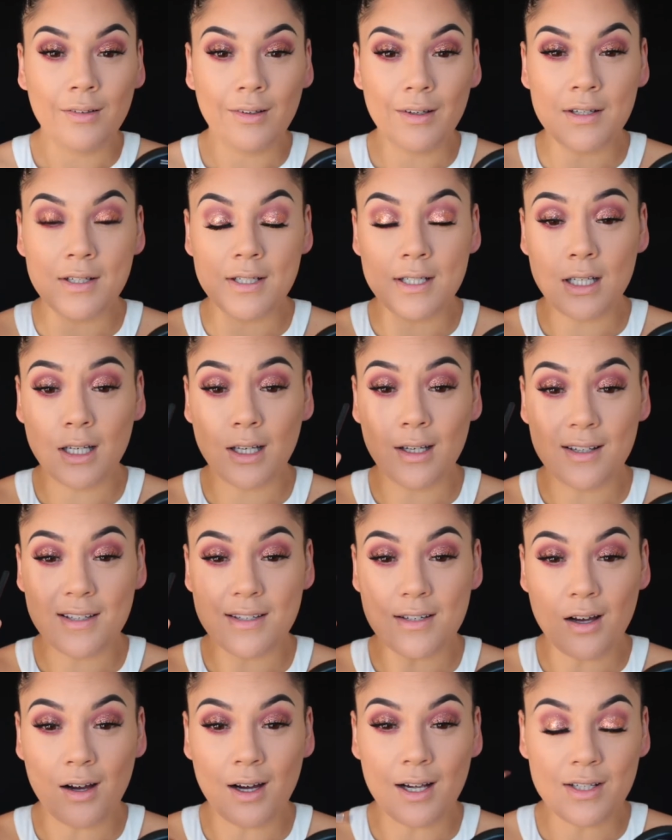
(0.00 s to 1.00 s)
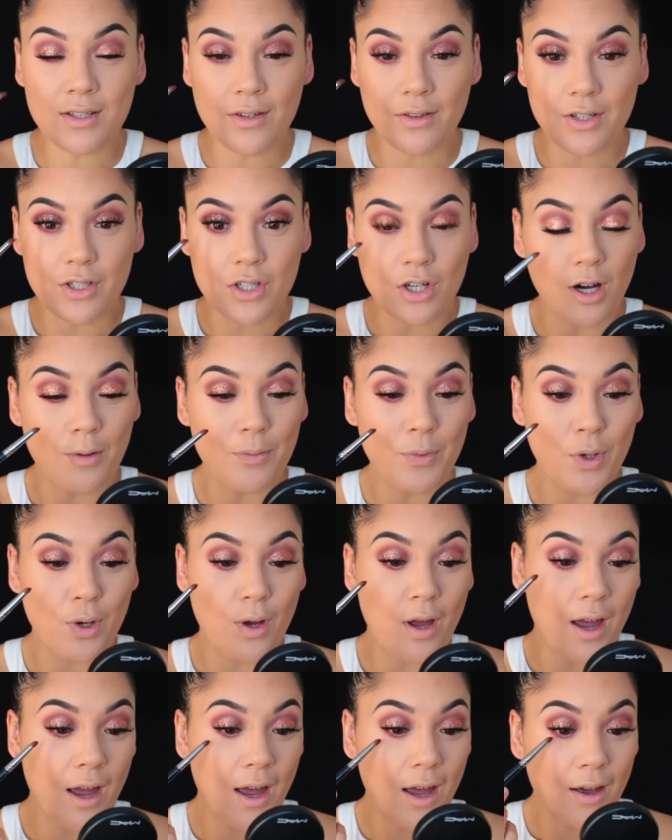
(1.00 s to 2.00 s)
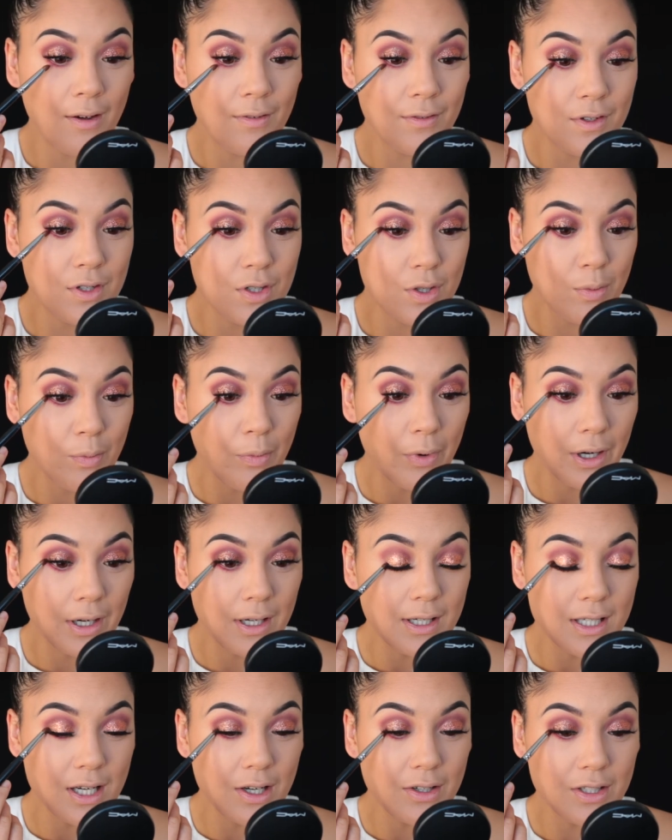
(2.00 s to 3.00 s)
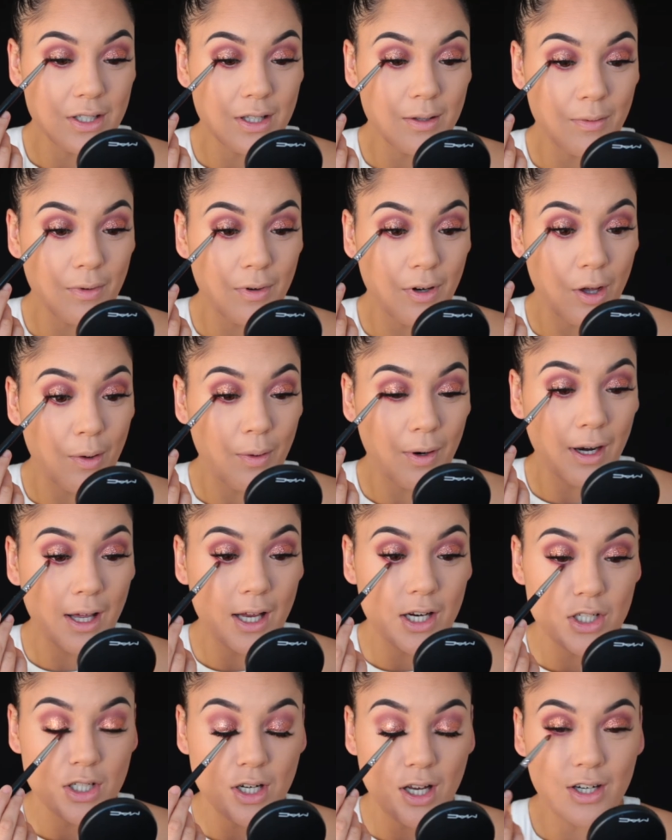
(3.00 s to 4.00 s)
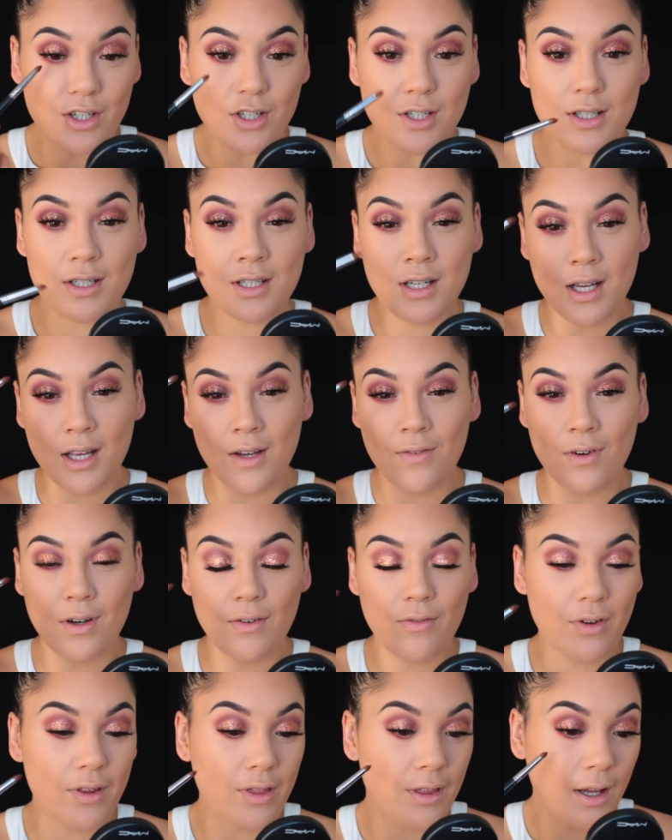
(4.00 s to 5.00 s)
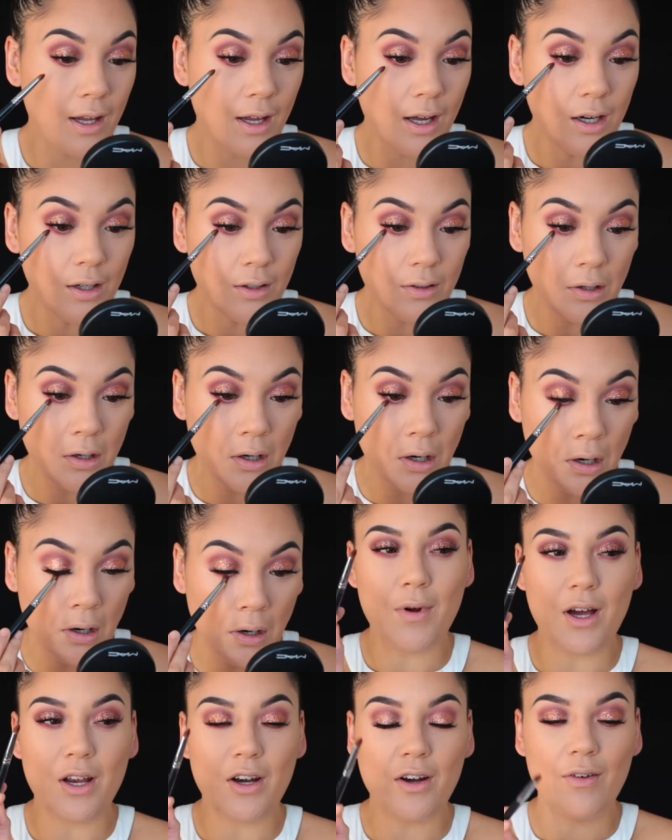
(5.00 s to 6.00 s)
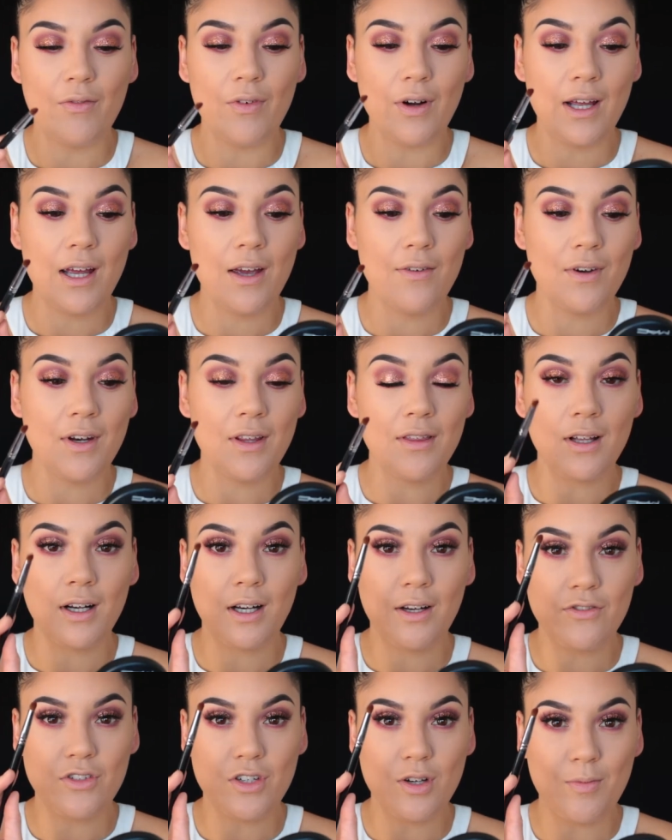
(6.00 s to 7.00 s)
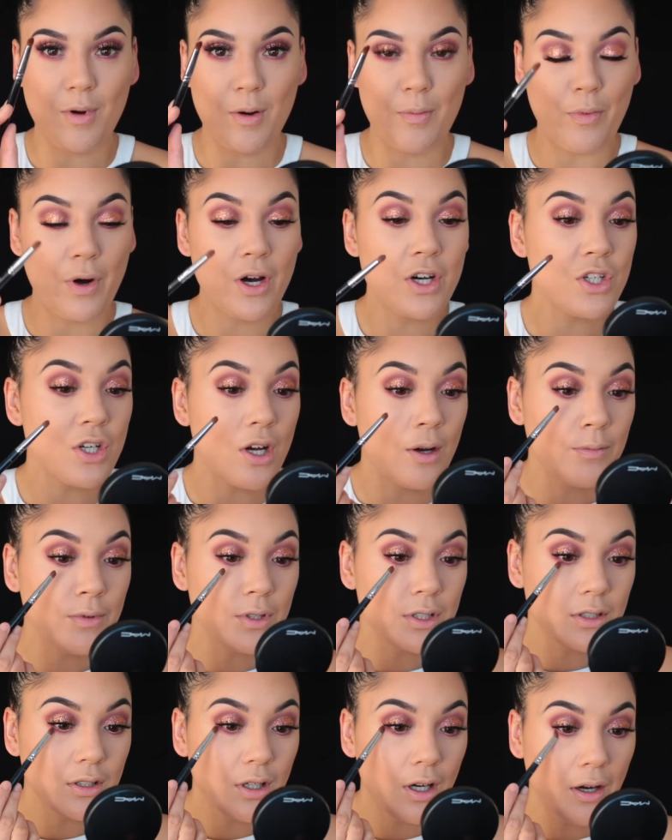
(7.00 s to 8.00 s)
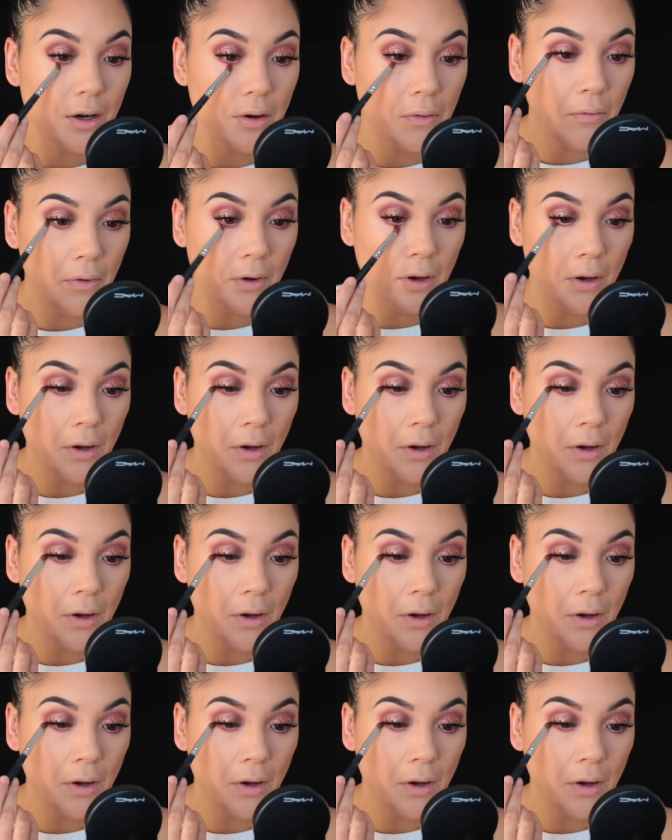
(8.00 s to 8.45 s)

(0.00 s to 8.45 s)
intense eyes on the top, you have to bring it down to the lower lash line just to even everything out. I don't really have anything left on my brush, I'm just kind of